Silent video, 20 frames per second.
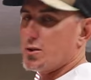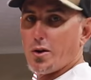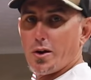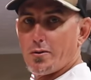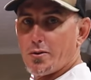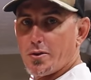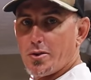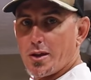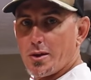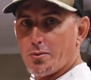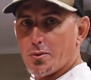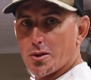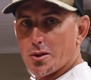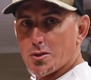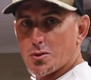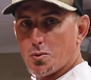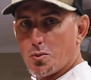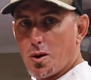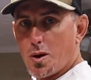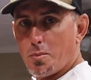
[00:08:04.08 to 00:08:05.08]
So everything with
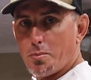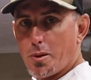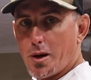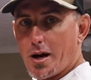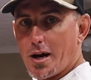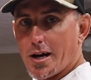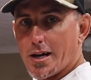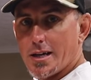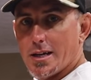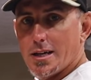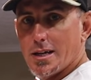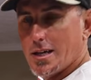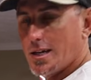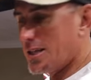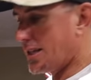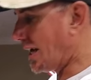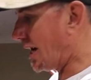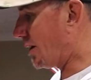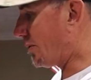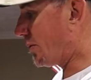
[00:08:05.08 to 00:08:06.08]
the swamp eye
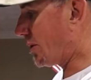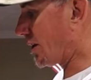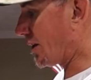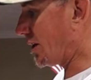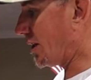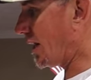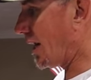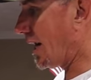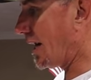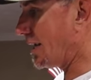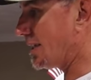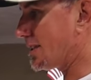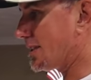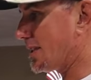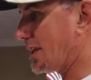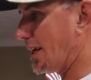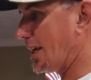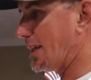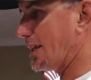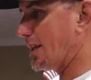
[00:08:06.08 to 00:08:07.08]
and the outrigger
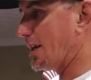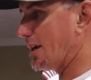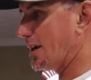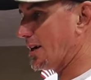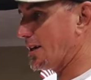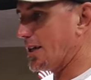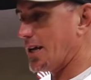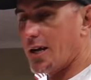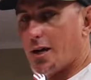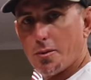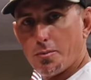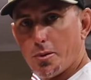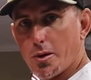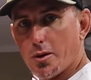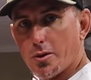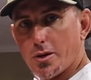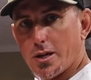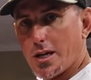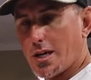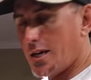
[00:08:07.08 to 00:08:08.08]
lights and the Gator
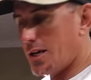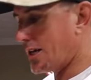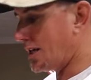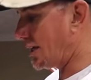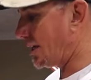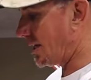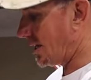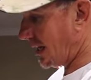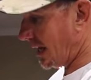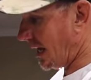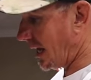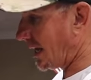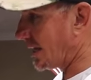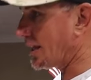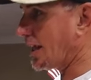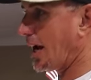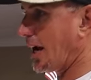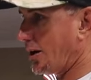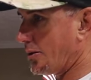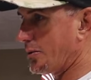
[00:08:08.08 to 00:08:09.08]
Pro gig
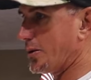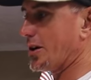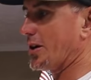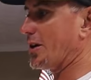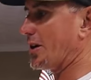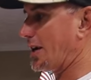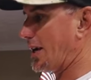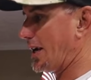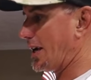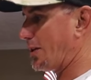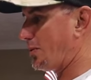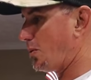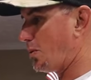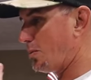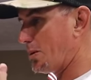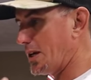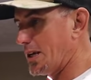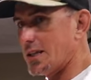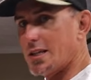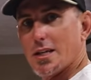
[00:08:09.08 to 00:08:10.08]
and the outrigger gig
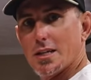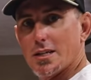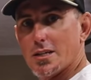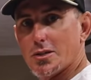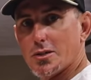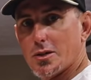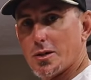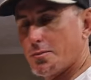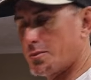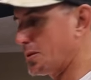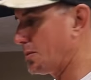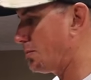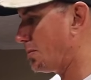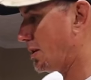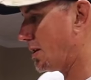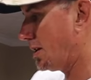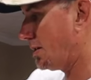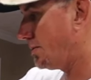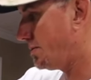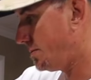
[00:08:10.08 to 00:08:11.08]
will be in the description
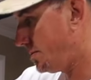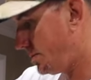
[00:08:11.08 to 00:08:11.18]
below.